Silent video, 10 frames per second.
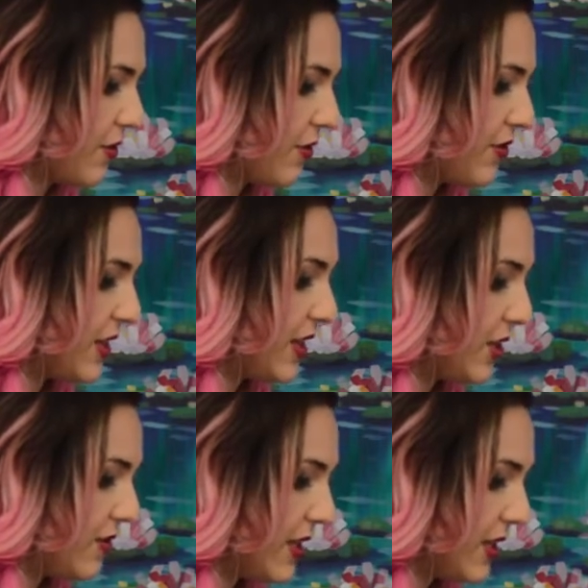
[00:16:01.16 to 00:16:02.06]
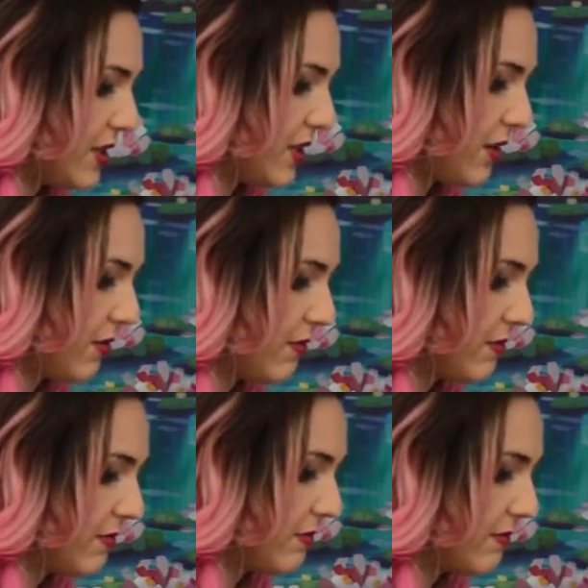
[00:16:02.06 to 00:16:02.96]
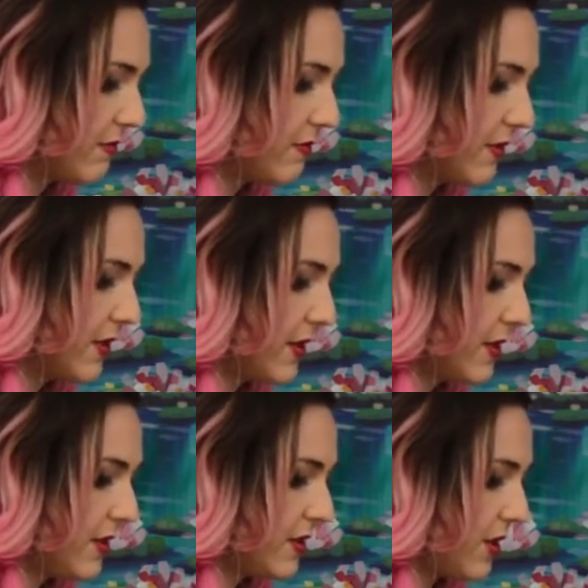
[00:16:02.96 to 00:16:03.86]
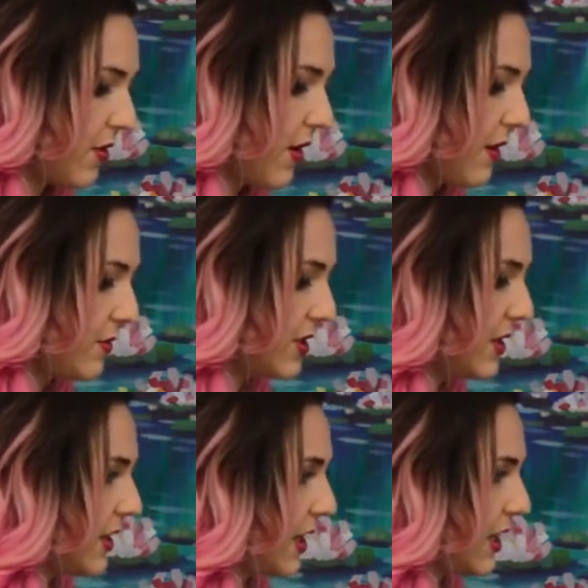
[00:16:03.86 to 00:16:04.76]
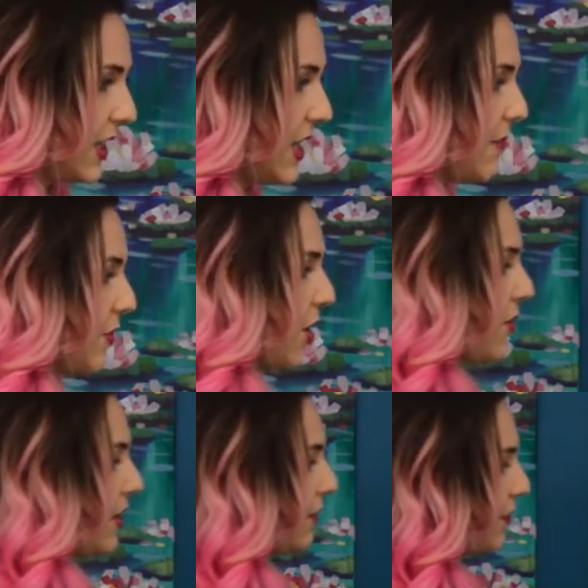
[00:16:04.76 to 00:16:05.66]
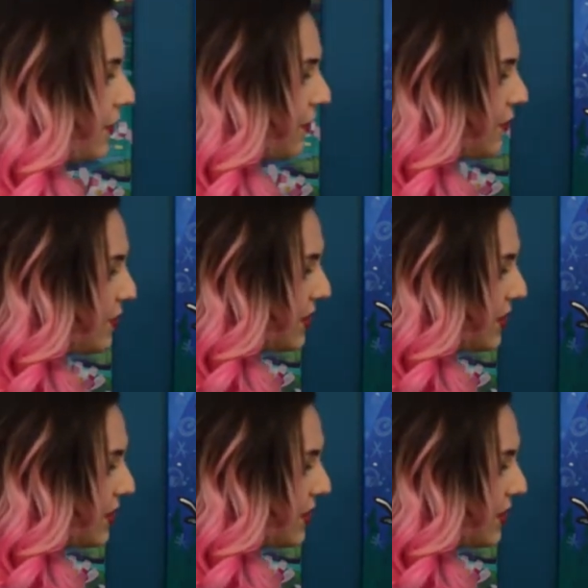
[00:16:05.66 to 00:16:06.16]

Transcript: you think you need to. So I'm just going to kind of keep going for a few